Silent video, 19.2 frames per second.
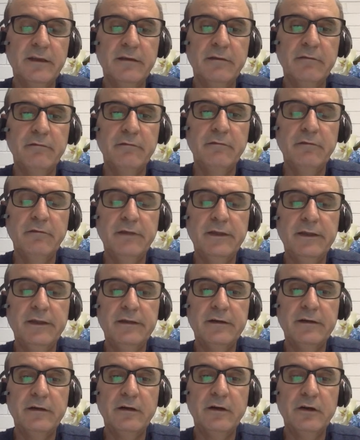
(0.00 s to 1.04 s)

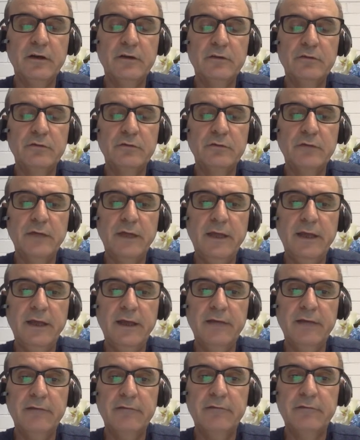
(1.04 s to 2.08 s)
where I don't
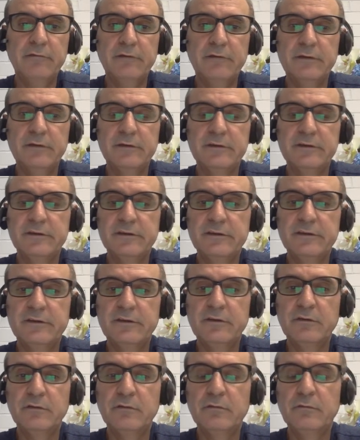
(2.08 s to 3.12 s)
have
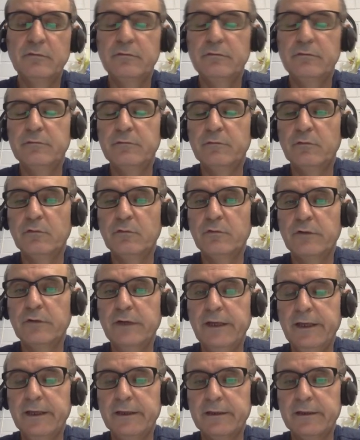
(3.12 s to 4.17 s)
0 for
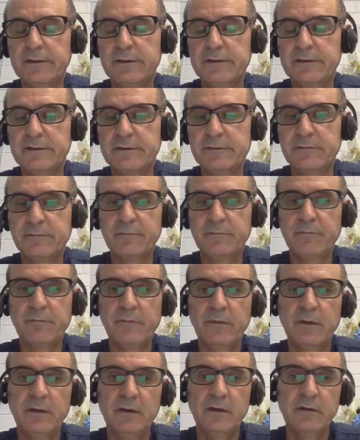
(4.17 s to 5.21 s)
x.
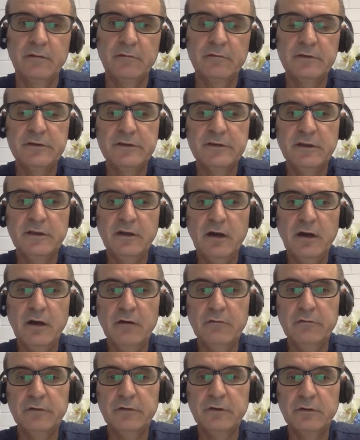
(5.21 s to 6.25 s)
We see
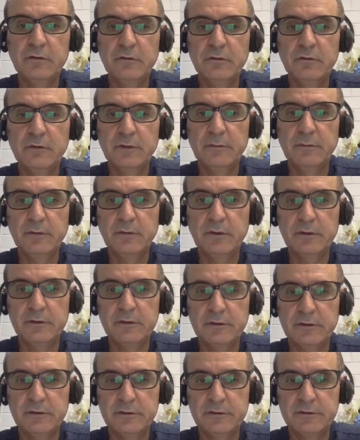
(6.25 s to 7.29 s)
how we go about
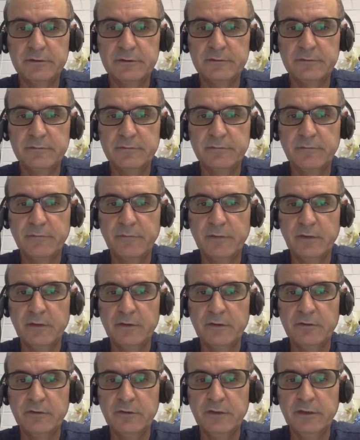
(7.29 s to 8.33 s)
this.
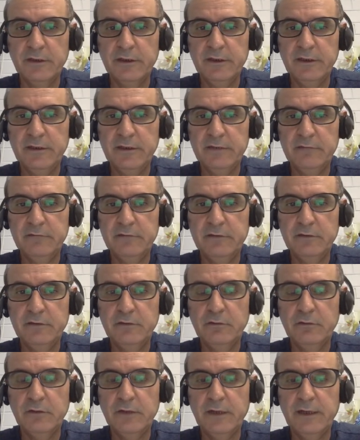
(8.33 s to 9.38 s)
So again, we
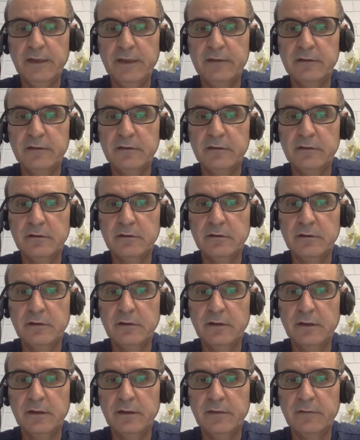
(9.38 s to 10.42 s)
look at
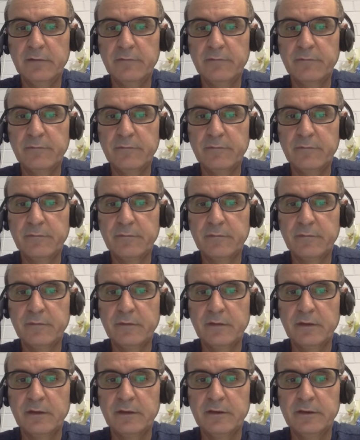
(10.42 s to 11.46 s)

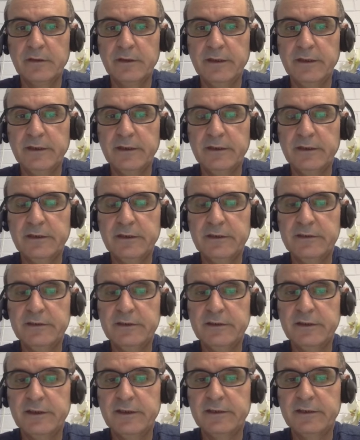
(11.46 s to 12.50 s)
the increase
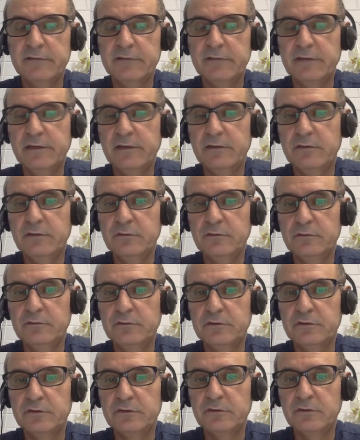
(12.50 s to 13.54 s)
in x values,
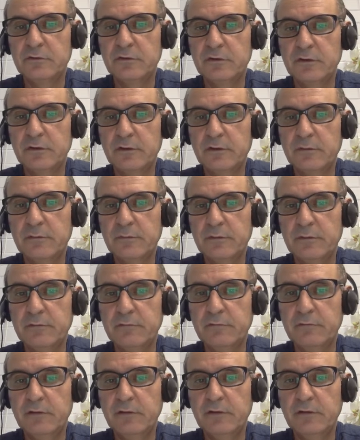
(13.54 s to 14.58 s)
which is going up by
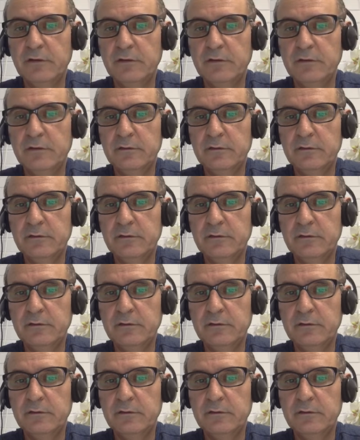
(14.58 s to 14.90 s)
1.